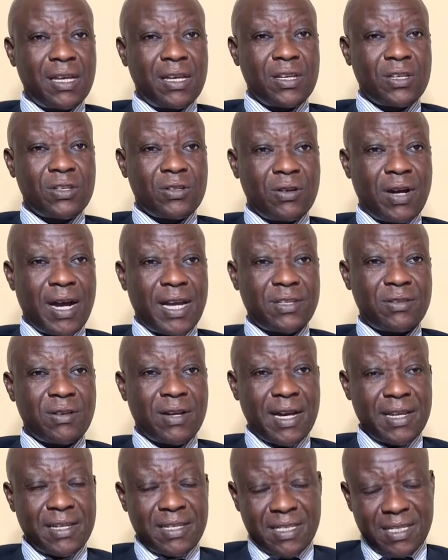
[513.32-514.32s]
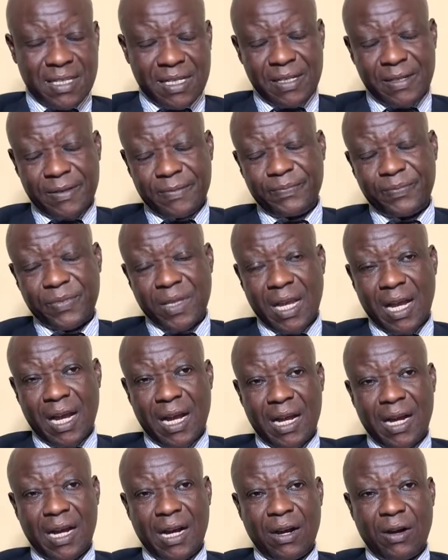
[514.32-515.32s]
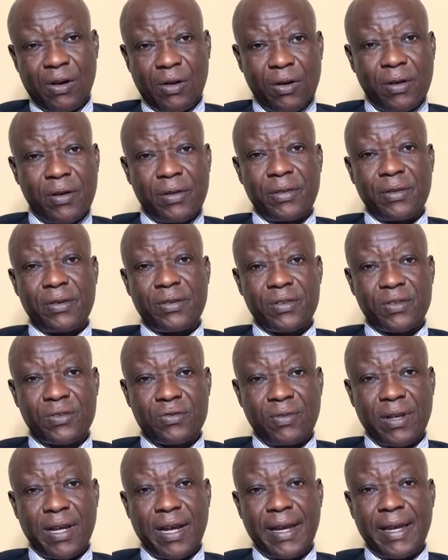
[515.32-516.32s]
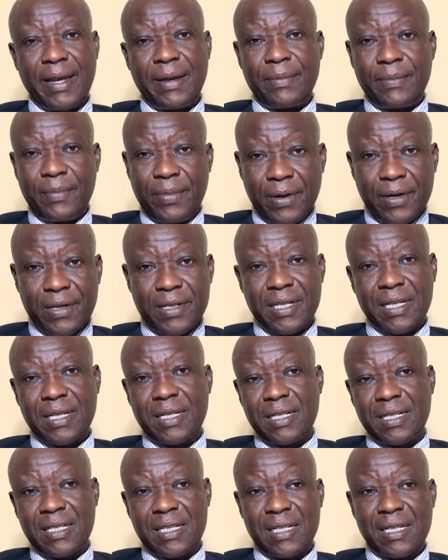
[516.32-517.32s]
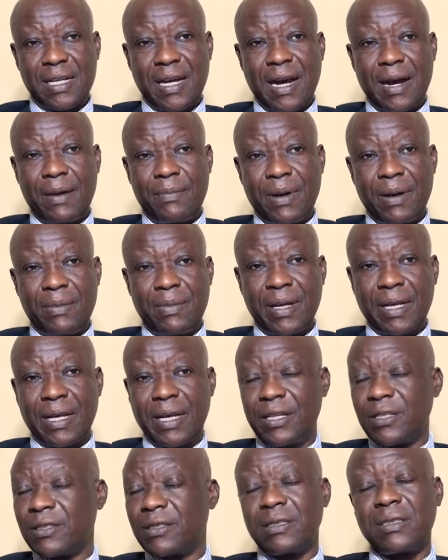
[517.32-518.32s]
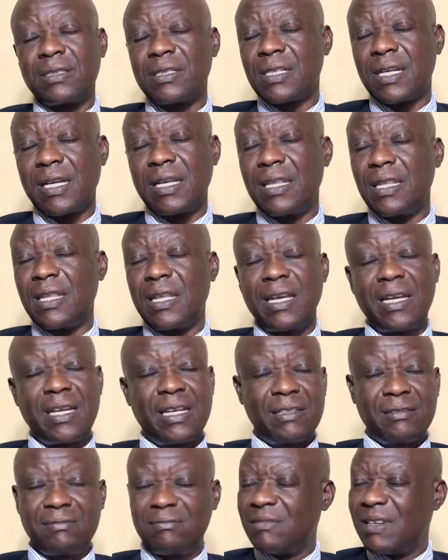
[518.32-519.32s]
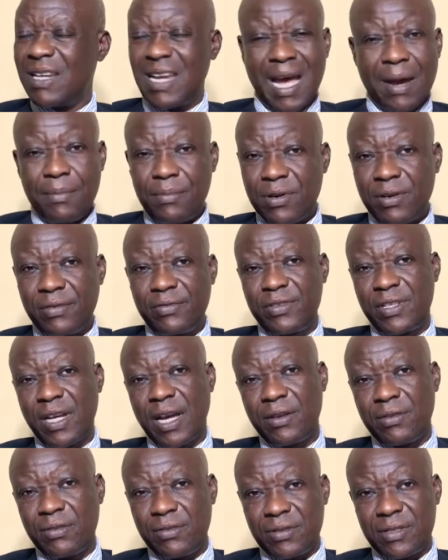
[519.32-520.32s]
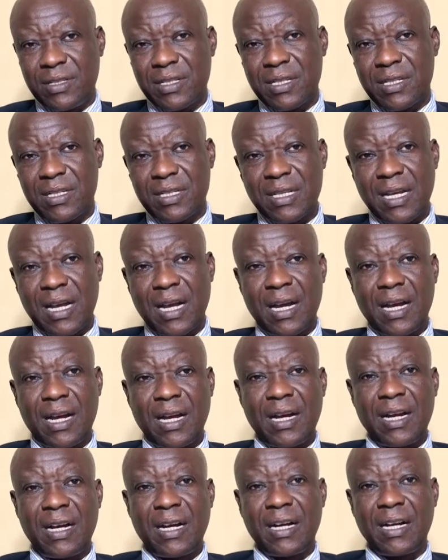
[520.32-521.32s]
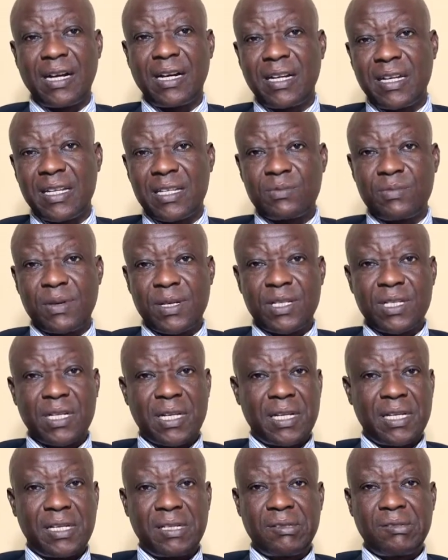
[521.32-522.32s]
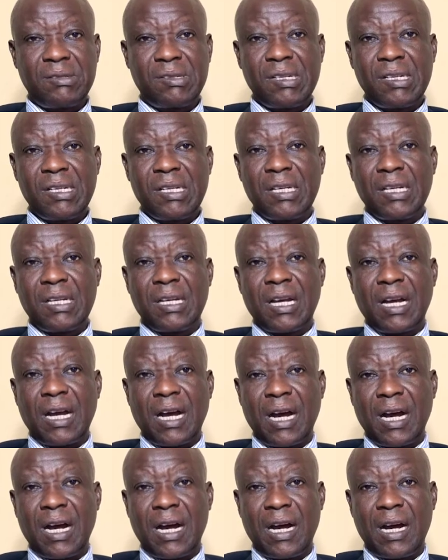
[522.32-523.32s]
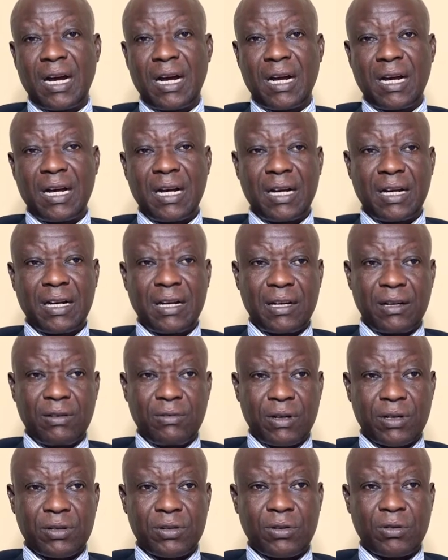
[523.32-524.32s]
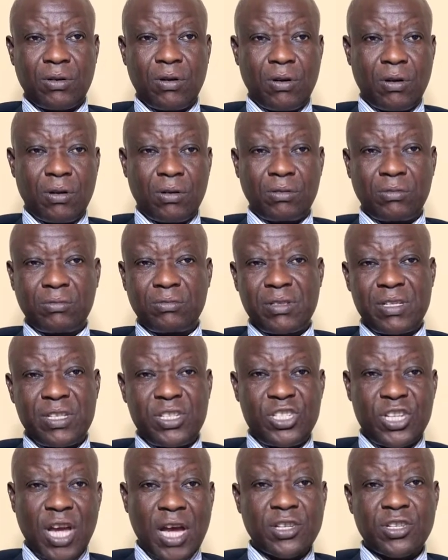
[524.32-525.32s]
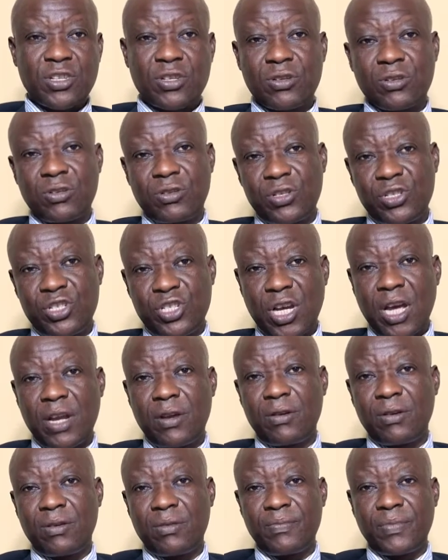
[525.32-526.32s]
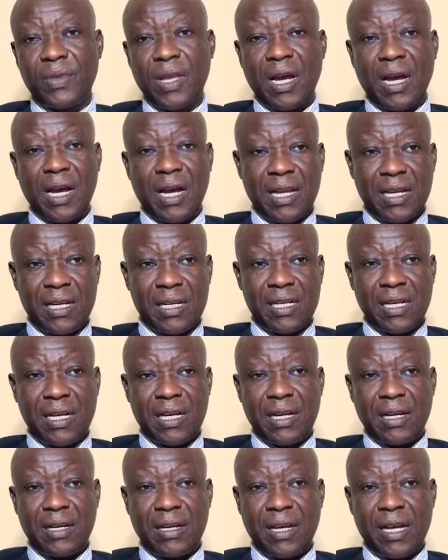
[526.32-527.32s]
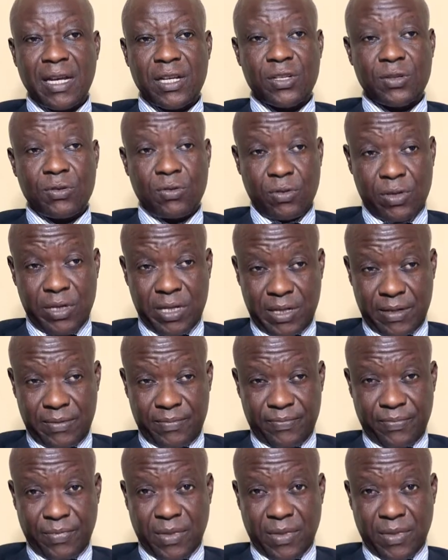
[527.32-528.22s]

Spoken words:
So as you can see, all those were important publications in the number of journals, especially what we call justo journal, and excluding